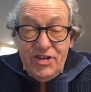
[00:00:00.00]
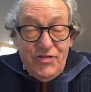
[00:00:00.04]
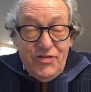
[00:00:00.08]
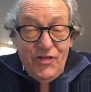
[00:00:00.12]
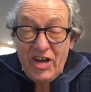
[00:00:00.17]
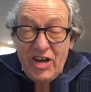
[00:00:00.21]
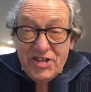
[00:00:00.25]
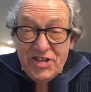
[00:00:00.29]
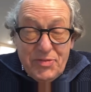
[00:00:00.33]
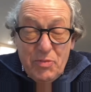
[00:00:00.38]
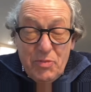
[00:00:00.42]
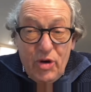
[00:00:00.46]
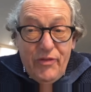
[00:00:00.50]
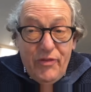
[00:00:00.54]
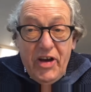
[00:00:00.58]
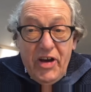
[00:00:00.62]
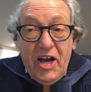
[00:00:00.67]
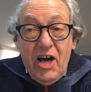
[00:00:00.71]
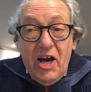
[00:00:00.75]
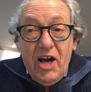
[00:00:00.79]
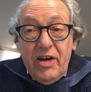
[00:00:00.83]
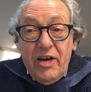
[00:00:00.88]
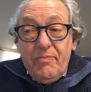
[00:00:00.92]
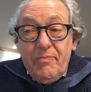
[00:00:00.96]
fast-moving.
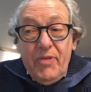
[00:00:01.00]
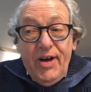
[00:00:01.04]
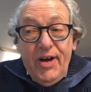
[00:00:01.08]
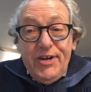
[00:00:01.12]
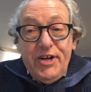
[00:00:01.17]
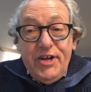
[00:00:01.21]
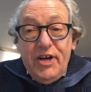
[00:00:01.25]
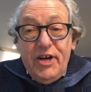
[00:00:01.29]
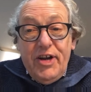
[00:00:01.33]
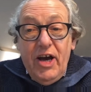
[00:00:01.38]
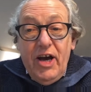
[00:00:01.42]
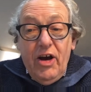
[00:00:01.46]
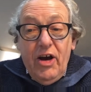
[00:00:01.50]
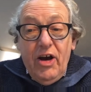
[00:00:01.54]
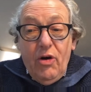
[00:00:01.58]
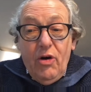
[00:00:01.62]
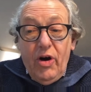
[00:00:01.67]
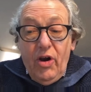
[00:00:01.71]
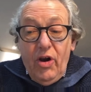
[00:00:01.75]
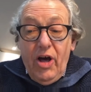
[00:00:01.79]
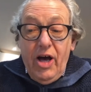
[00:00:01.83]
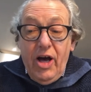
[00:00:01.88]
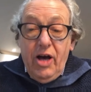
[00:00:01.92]
I don't know.